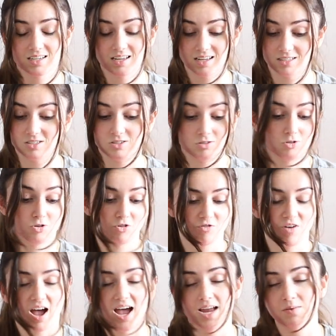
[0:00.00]
it's you're
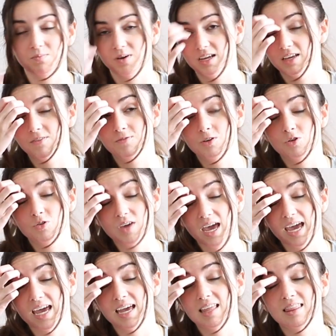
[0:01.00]
fine, but if you
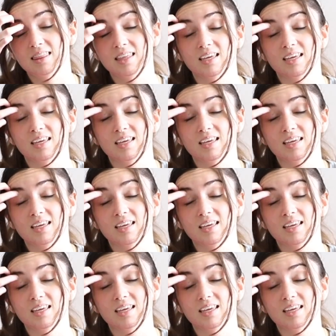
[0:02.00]
can't,